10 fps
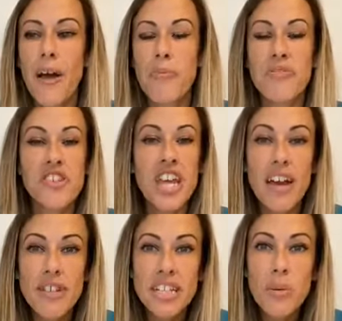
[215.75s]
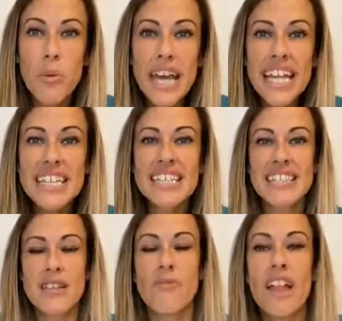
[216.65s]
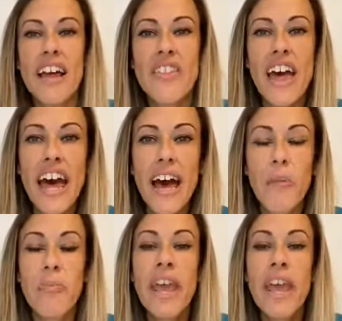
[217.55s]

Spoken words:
sharing your wins, stuff like that.